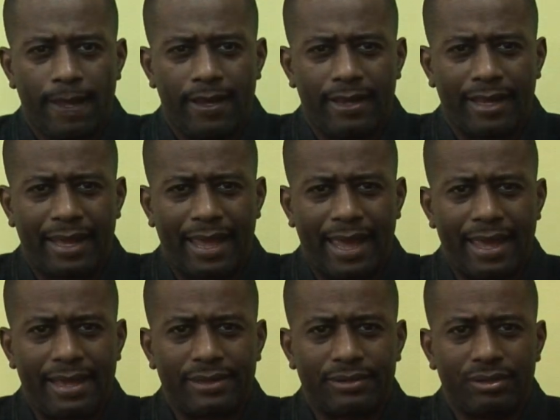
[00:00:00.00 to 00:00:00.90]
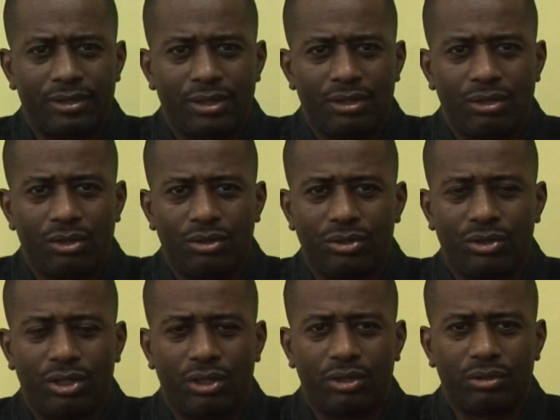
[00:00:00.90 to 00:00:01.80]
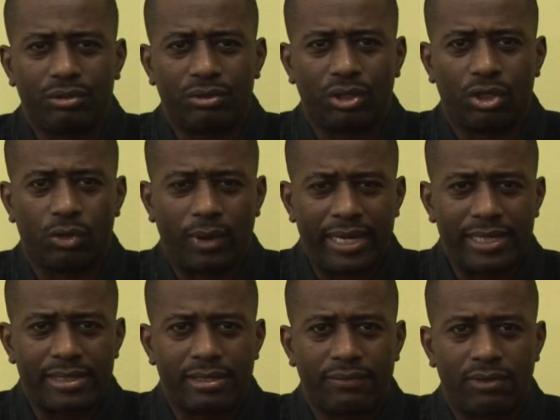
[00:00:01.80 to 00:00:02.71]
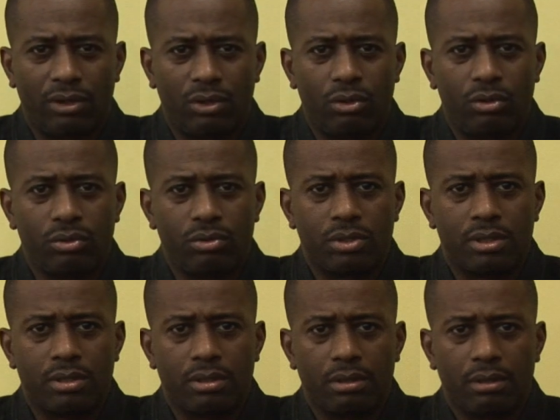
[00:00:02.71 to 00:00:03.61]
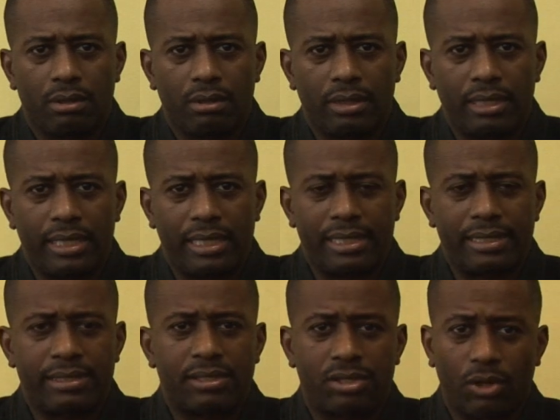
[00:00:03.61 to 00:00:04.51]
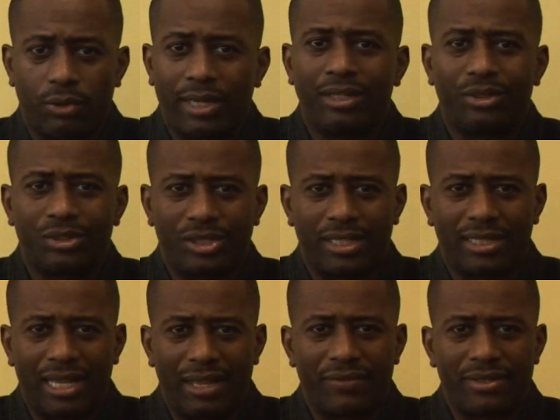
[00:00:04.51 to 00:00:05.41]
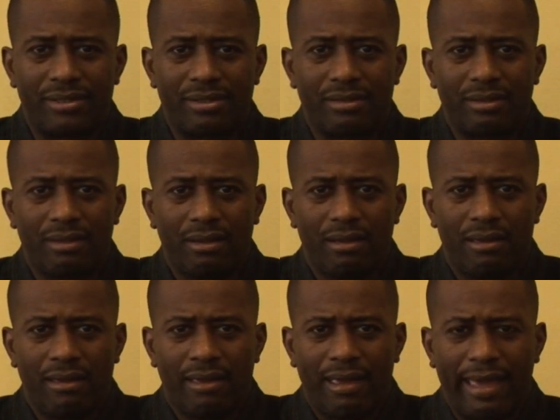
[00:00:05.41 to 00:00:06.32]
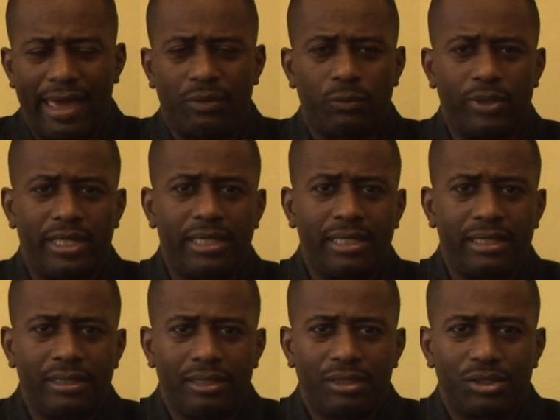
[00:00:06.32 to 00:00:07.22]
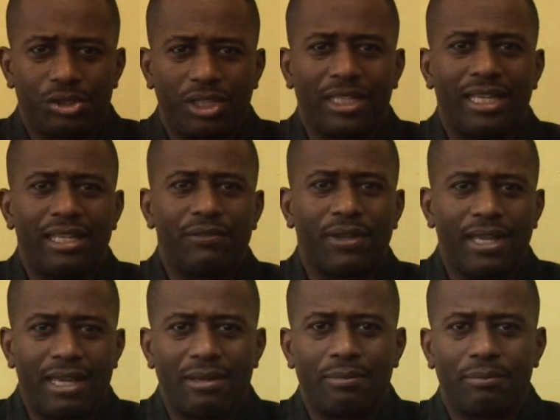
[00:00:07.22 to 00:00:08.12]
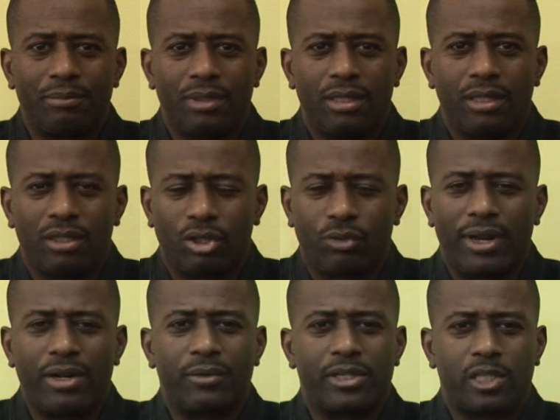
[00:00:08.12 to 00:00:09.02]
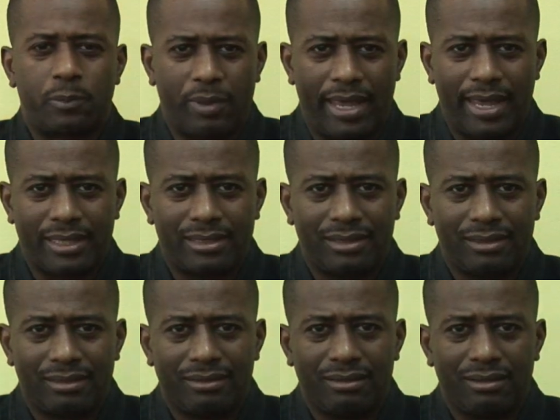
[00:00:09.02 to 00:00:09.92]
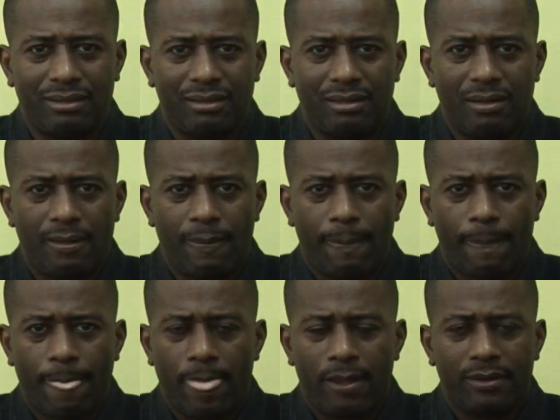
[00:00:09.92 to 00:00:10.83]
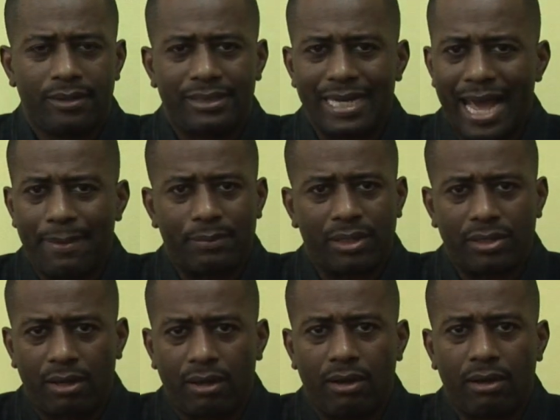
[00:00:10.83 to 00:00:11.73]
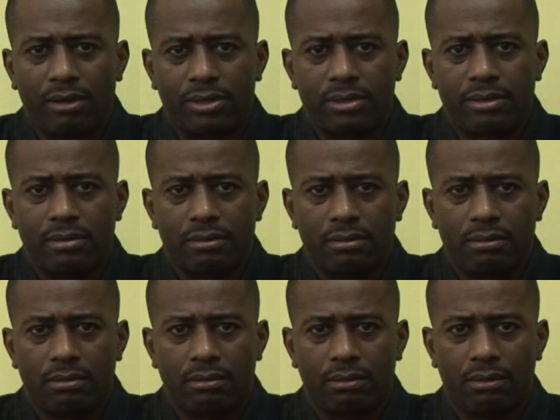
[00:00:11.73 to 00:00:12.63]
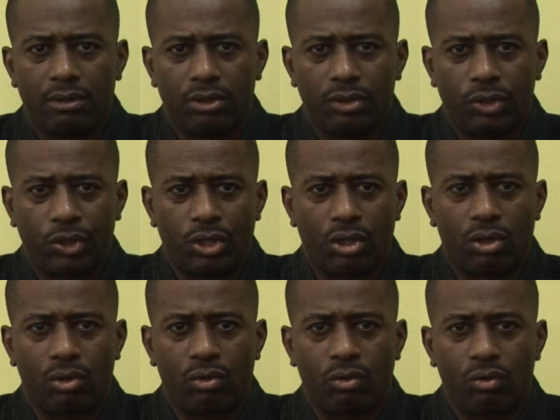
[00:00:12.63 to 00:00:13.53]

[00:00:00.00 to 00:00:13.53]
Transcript: And the greatest of those is Soke Little John Davis. And we should give him great respect, not because, you know,